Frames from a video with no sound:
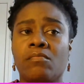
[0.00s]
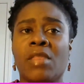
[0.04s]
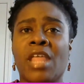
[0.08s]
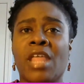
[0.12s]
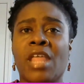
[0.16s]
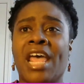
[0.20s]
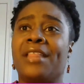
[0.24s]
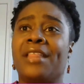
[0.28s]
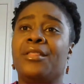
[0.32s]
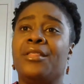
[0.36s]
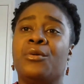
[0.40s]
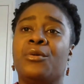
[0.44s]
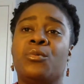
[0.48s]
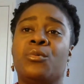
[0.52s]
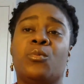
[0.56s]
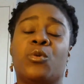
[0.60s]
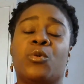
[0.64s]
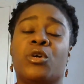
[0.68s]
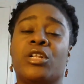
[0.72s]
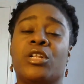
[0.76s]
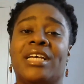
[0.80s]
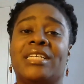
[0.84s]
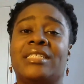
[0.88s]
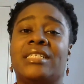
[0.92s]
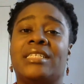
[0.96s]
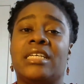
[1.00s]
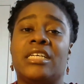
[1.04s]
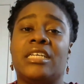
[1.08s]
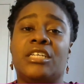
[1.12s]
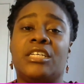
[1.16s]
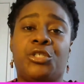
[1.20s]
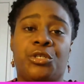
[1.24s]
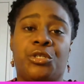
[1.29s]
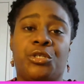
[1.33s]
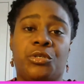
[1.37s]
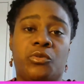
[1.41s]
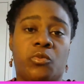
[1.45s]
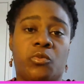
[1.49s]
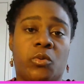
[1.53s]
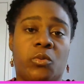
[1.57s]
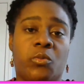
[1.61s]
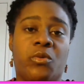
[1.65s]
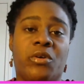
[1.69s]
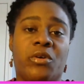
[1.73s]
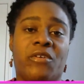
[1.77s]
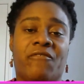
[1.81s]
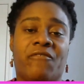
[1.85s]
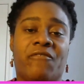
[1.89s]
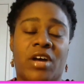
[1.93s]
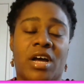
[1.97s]
And there were less issues when
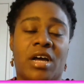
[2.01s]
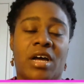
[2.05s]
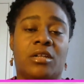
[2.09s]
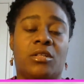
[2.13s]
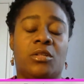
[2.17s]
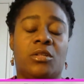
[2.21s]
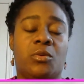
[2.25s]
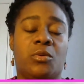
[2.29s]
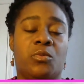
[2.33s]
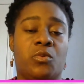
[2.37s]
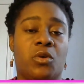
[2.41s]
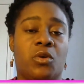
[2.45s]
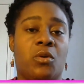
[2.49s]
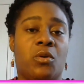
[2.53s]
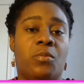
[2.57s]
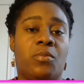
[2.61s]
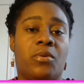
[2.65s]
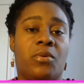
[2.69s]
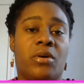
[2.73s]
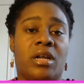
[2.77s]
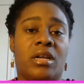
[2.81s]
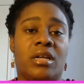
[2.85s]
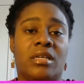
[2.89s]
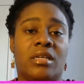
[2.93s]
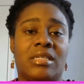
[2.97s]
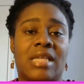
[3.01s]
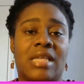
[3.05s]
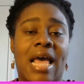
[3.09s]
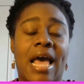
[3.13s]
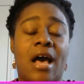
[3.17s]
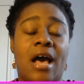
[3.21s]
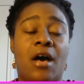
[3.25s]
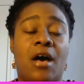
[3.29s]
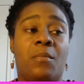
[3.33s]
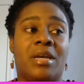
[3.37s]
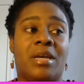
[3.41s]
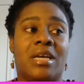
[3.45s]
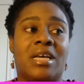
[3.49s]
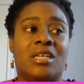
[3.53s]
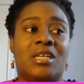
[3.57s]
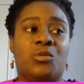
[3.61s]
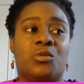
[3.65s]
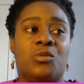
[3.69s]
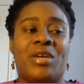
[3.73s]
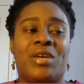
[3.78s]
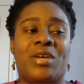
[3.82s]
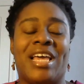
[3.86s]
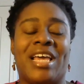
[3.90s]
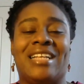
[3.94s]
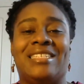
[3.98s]
we finally rolled products out, because
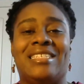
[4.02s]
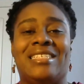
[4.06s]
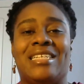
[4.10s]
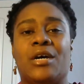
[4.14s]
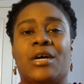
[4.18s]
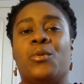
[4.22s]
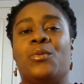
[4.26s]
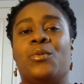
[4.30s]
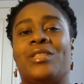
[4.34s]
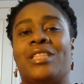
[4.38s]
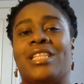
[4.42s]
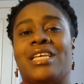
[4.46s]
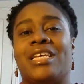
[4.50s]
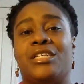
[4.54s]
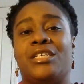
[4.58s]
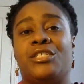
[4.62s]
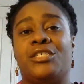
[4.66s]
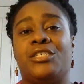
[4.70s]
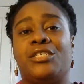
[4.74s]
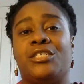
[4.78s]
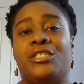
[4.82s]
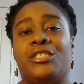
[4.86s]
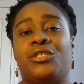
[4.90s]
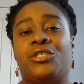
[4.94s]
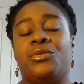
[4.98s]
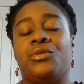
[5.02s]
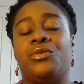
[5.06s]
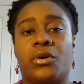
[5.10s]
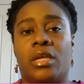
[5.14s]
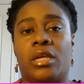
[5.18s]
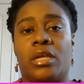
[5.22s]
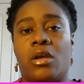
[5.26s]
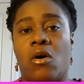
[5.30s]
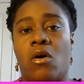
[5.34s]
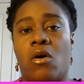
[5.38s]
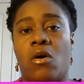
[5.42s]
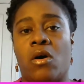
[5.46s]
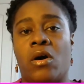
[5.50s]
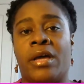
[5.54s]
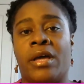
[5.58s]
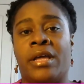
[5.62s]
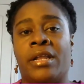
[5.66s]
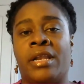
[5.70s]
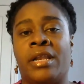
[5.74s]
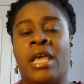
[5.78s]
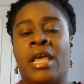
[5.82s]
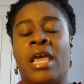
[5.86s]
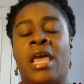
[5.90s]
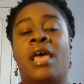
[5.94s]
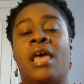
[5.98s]
we had dealt with the issues early
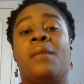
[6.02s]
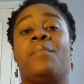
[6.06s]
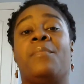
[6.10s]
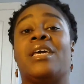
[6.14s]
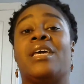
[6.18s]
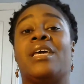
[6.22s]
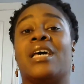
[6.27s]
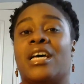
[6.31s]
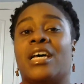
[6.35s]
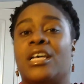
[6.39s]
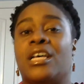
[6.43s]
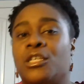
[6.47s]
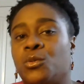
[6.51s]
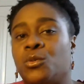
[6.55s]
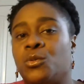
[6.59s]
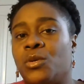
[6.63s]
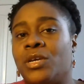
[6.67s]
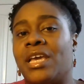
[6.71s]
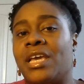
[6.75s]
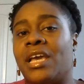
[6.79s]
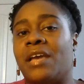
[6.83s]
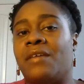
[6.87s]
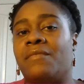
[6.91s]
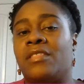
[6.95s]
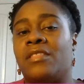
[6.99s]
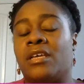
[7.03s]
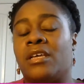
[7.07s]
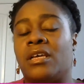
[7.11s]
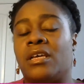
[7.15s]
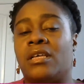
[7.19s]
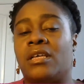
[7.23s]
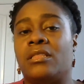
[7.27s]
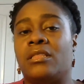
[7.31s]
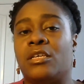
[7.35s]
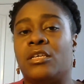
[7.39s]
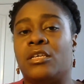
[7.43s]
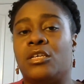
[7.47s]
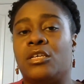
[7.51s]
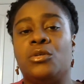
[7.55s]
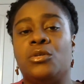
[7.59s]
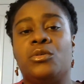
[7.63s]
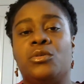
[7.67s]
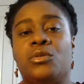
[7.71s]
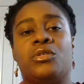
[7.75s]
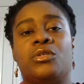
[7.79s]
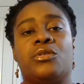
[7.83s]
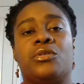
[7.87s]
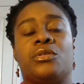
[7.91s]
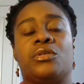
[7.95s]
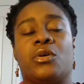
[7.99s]
on, because we gave the
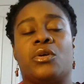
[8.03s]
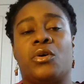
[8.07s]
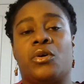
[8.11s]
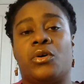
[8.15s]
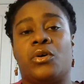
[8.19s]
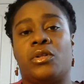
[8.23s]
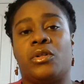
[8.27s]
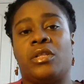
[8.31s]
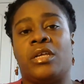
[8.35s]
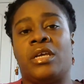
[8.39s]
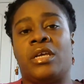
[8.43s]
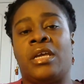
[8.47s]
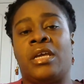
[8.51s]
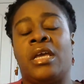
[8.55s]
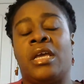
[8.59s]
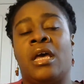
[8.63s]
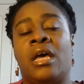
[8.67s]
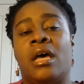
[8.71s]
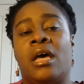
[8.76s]
users early